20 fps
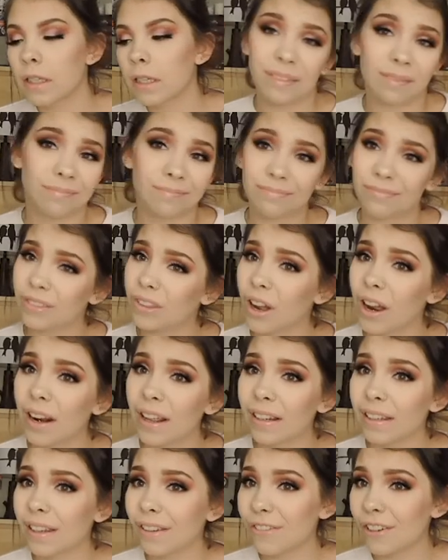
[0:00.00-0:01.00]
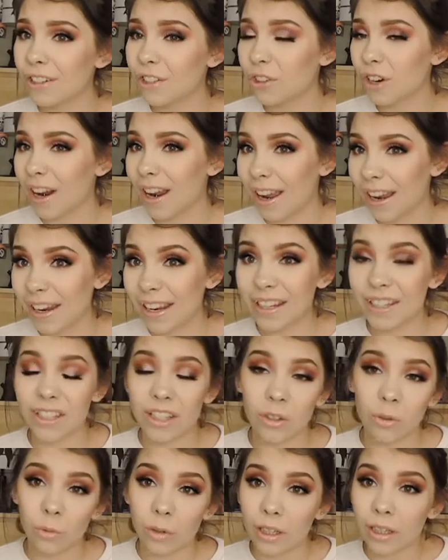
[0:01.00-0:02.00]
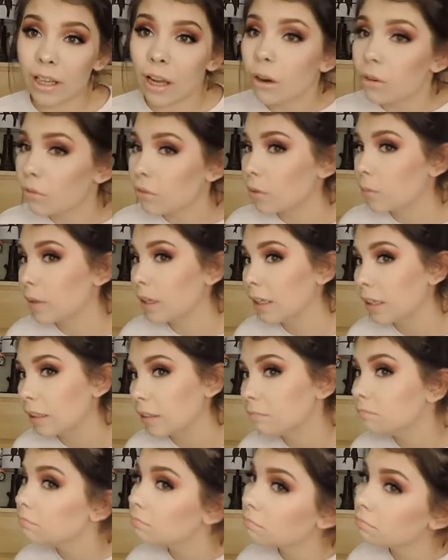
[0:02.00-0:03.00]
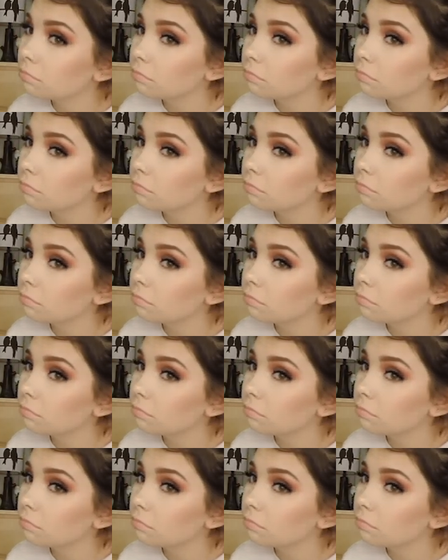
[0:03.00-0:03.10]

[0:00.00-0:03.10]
I thought I'd give it a try. It didn't work out for me.